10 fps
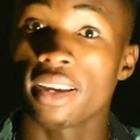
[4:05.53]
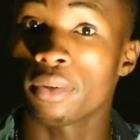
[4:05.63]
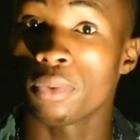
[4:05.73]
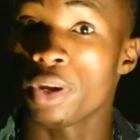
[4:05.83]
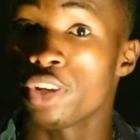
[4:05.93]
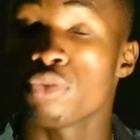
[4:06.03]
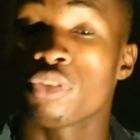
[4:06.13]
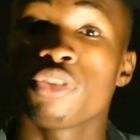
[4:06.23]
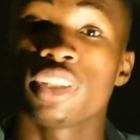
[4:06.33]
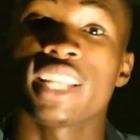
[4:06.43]
when you
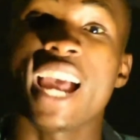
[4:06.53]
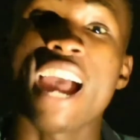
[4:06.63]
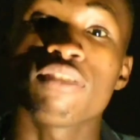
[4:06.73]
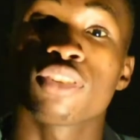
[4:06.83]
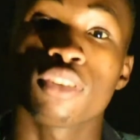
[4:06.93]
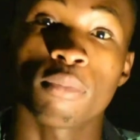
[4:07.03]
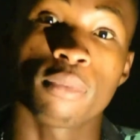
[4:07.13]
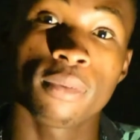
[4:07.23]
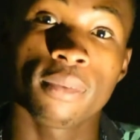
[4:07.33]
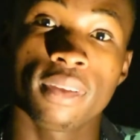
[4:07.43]
increase the f-stop.
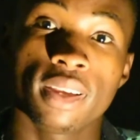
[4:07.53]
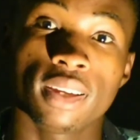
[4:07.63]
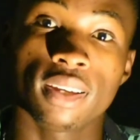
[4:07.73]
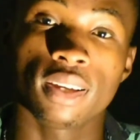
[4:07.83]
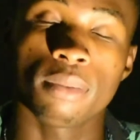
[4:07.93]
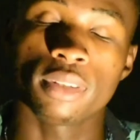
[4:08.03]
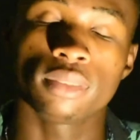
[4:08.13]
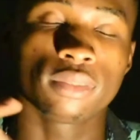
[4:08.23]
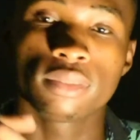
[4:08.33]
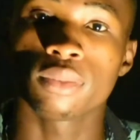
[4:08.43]
I mean,
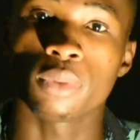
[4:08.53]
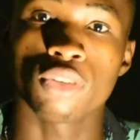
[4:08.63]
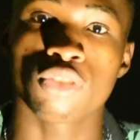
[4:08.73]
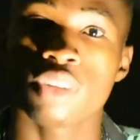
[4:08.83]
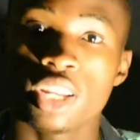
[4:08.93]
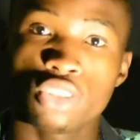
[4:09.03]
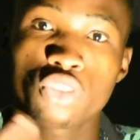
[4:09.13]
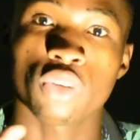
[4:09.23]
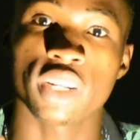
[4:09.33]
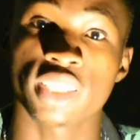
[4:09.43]
when you're trying to
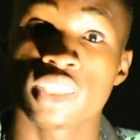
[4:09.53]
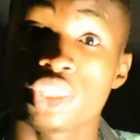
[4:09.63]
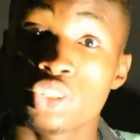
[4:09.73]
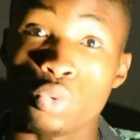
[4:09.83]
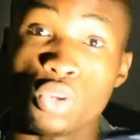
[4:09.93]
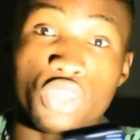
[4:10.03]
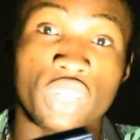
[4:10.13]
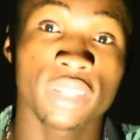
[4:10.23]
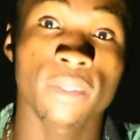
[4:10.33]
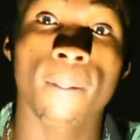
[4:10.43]
shoot in this situation,